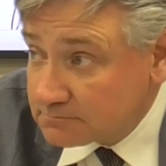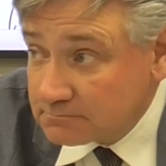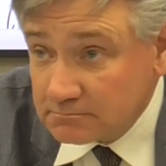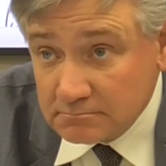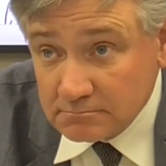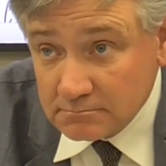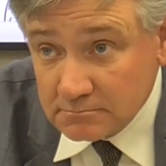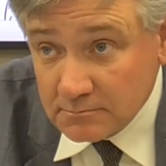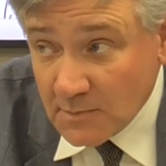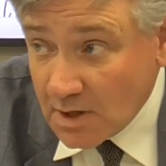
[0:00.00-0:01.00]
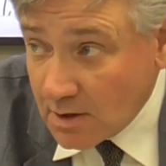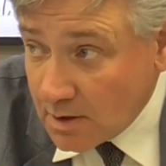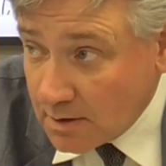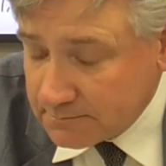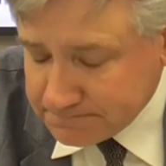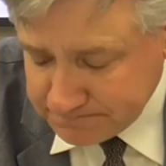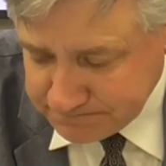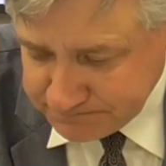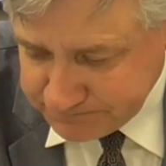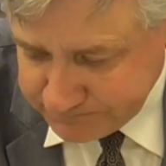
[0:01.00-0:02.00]
Water is the
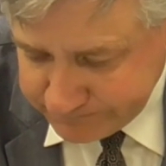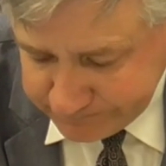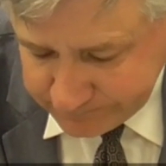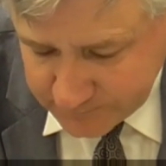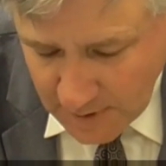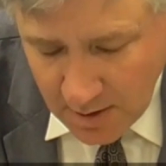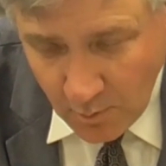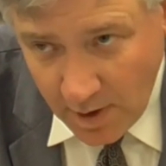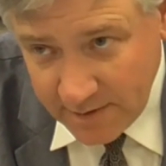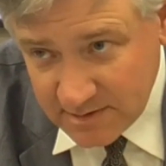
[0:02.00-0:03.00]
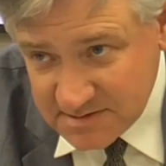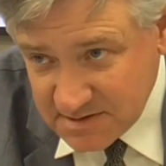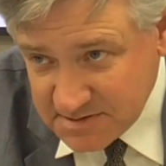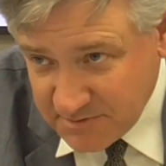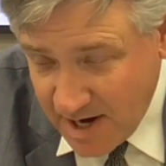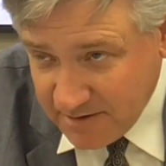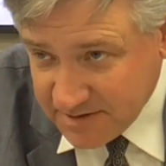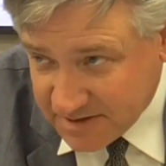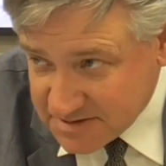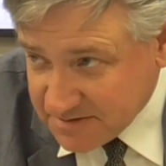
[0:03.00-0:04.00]
surroundings. Water is the
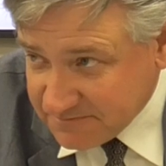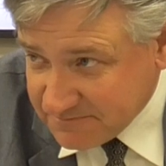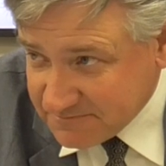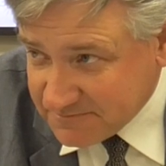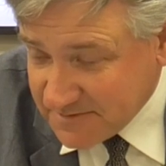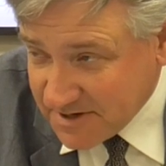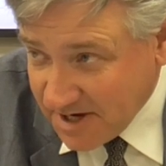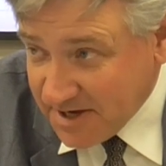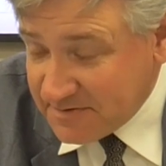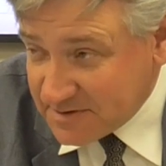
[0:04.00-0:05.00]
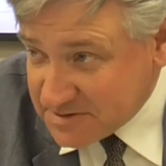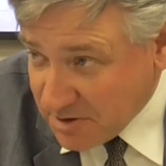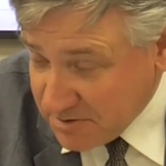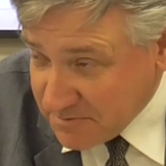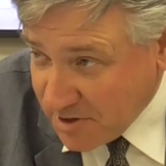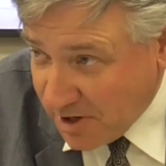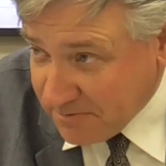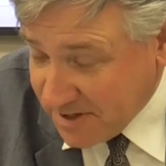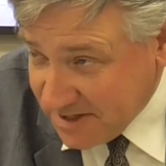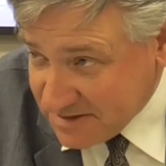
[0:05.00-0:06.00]
surroundings. Okay, the sodium
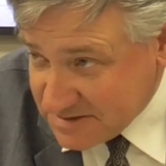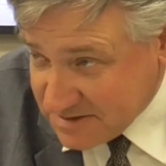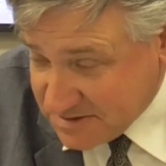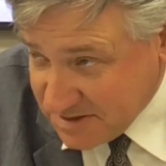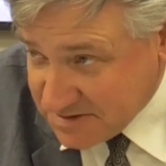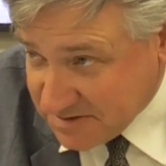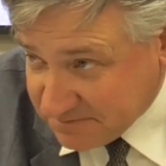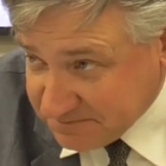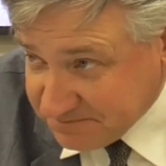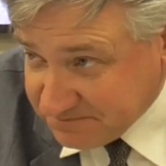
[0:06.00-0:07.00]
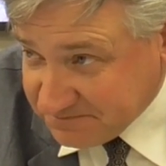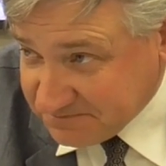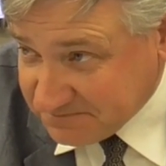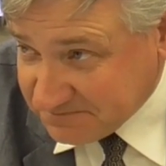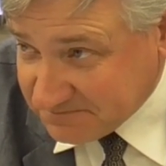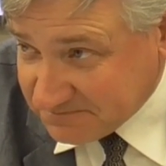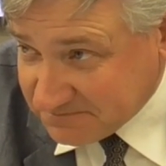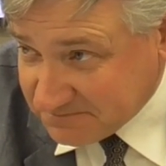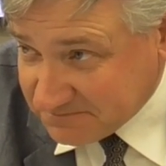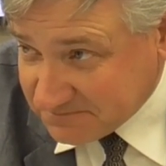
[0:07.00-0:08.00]
carbonate is the system.
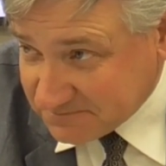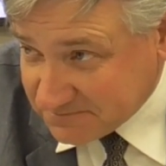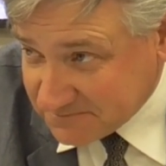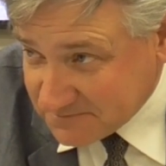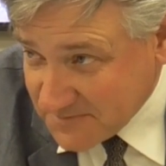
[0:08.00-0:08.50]
Oh, okay.